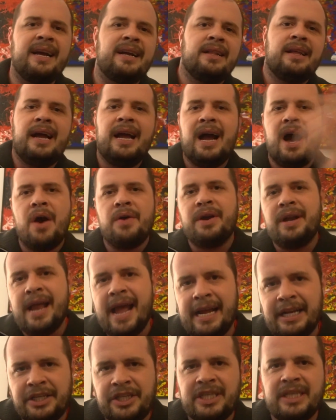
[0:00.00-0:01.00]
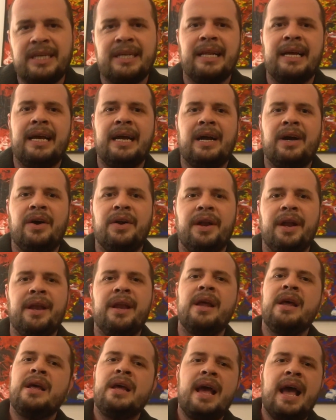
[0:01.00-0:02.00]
Clown and Enchi Clown